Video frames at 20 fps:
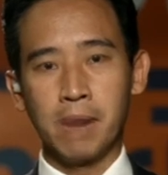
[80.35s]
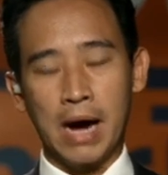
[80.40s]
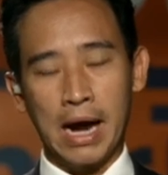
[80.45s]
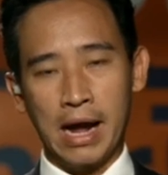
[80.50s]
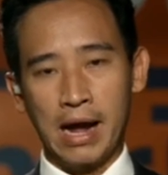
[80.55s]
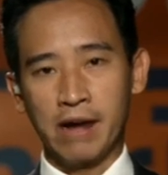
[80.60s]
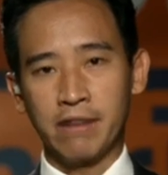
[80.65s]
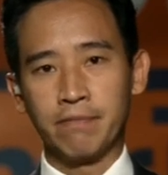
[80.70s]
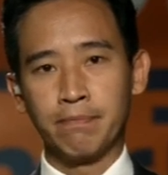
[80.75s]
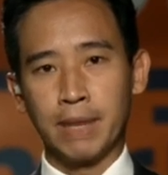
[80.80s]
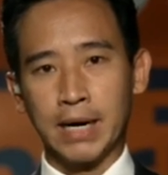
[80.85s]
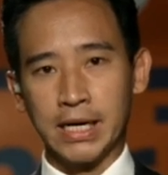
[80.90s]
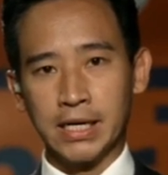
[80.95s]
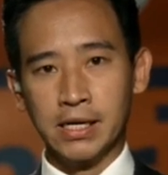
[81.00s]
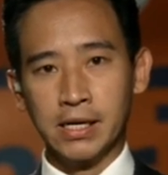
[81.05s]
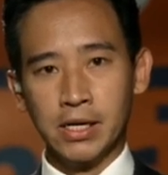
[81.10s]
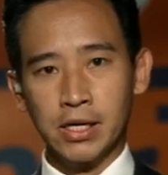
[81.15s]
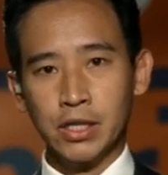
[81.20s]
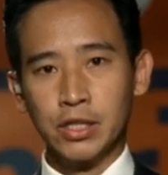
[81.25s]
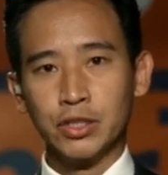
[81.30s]
I have my
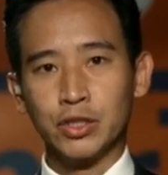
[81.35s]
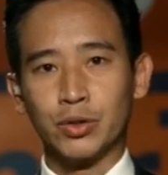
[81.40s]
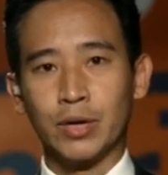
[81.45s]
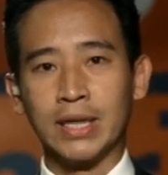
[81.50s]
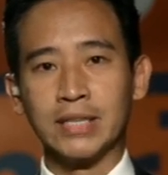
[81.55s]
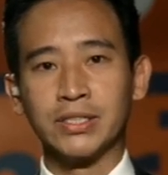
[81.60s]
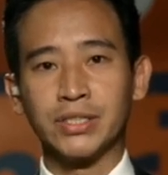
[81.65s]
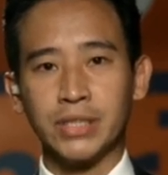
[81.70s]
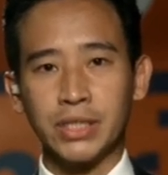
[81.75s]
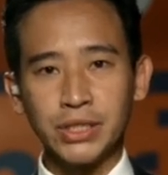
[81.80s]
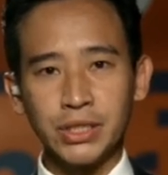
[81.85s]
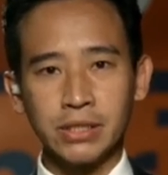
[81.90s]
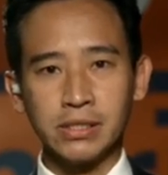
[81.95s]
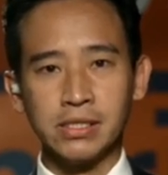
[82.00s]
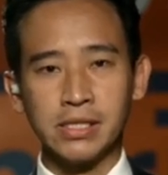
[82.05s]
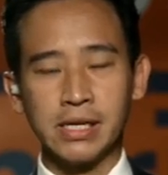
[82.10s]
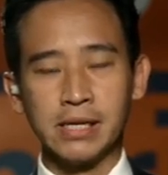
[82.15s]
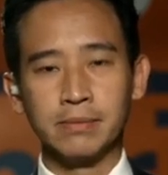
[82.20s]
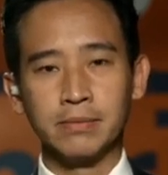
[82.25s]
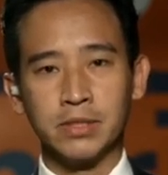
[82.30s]
transition
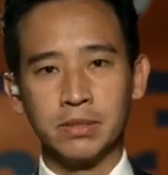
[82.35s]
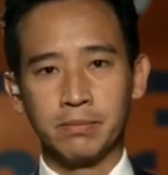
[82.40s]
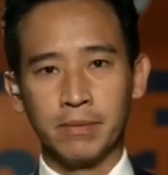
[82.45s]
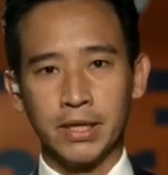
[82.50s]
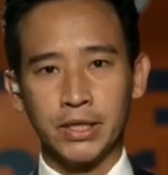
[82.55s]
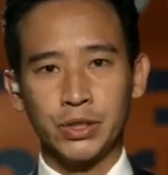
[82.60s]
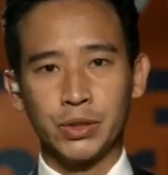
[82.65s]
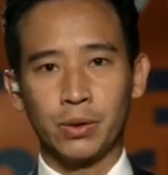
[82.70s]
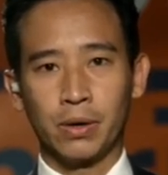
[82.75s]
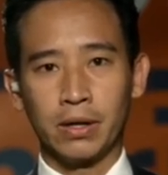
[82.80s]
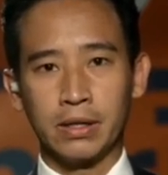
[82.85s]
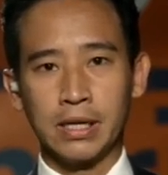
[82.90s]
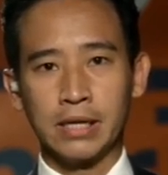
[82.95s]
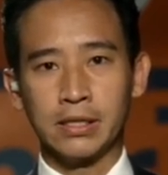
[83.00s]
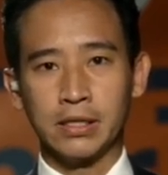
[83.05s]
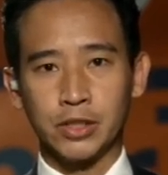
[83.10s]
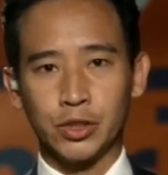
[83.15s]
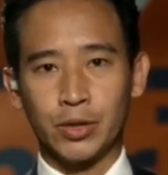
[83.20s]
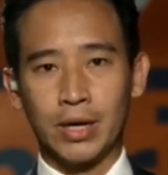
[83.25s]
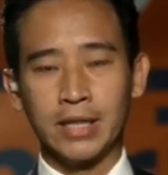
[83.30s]
team to make sure that
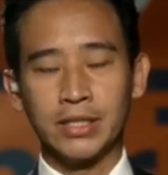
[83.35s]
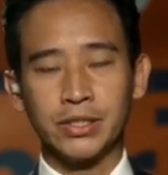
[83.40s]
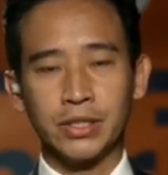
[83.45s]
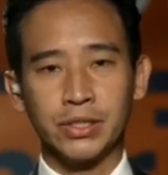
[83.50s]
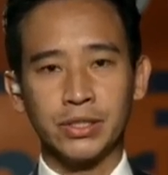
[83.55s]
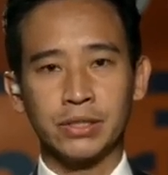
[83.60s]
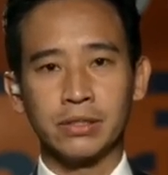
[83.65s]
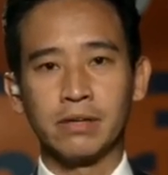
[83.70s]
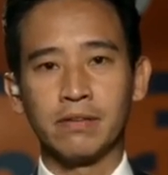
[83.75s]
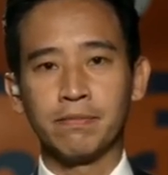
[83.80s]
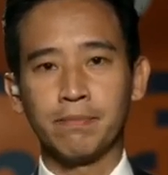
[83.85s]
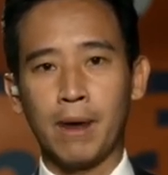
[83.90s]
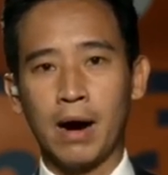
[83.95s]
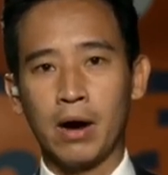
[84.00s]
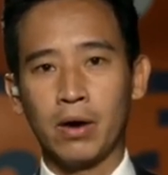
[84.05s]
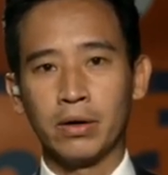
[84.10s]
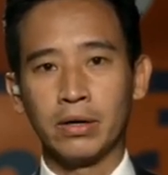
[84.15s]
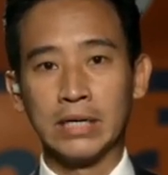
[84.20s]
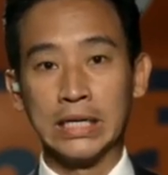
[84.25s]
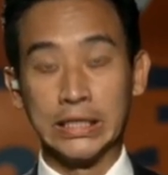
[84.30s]
the transition of
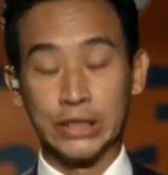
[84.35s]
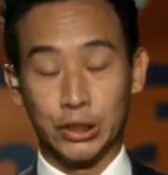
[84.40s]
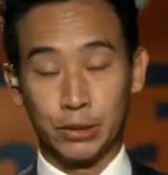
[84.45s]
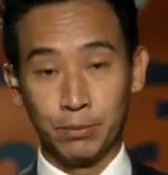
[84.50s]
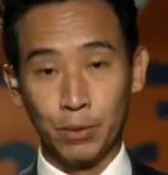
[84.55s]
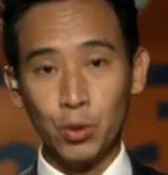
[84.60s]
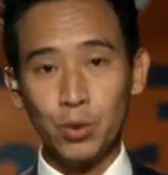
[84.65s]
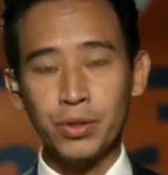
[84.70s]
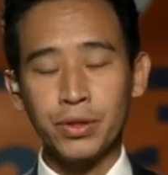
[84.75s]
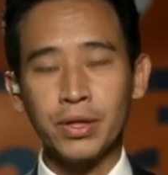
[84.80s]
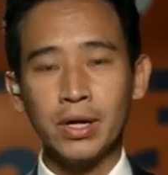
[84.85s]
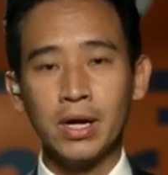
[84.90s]
power is smooth.